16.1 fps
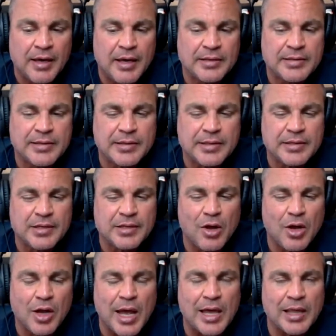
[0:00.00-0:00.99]
is this a
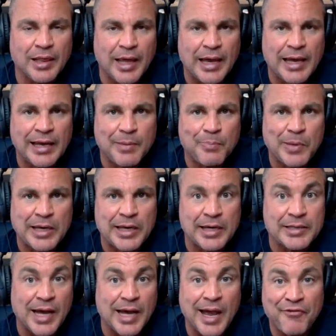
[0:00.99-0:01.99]
song I like
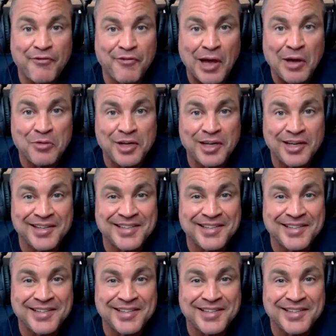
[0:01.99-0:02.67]
because I found it?